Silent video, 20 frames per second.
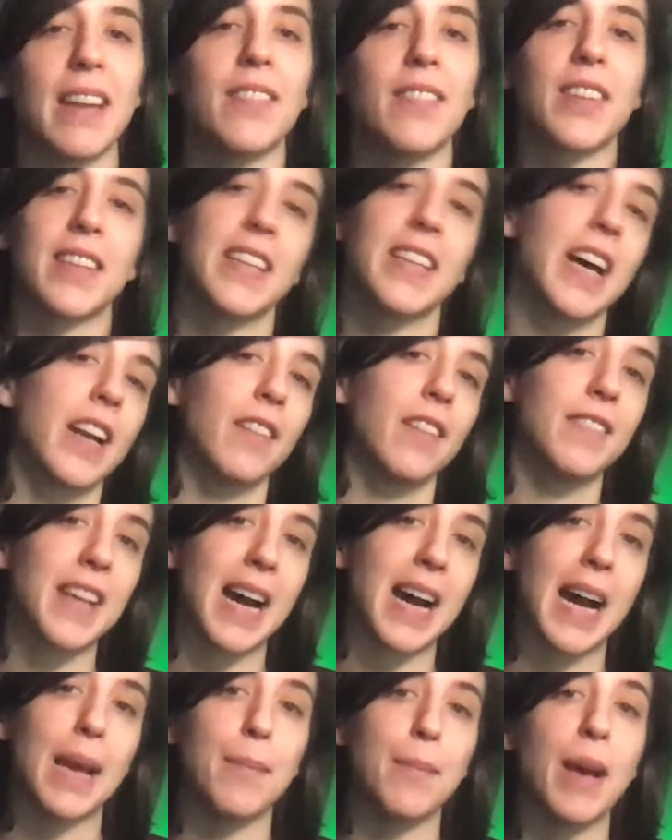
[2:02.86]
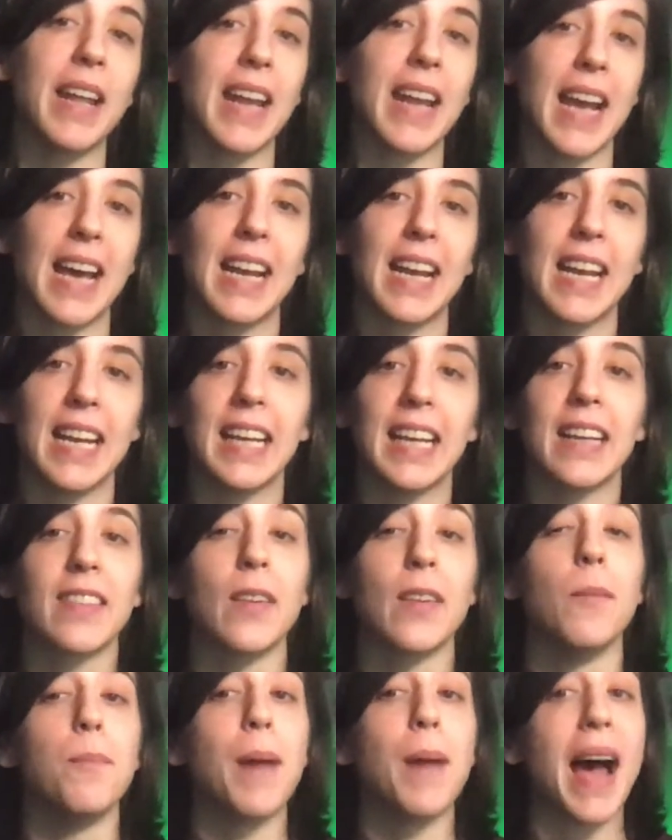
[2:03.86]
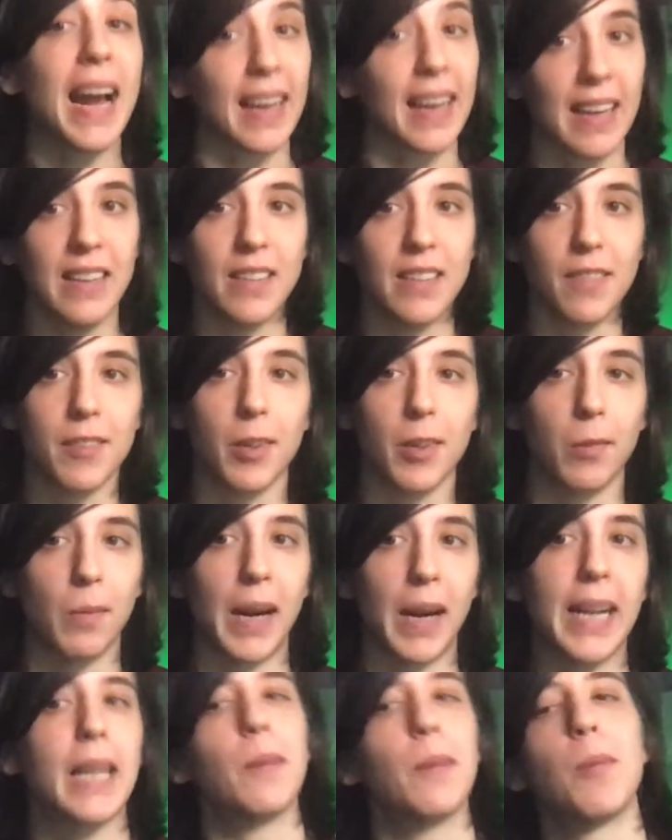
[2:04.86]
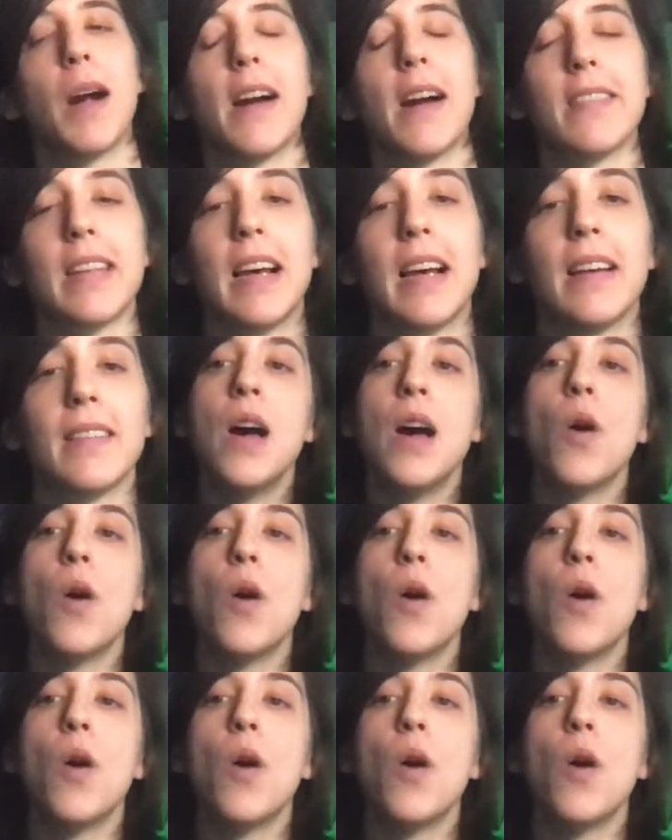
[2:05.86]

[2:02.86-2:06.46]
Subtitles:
a ton of time and headache at the back end of your writing process.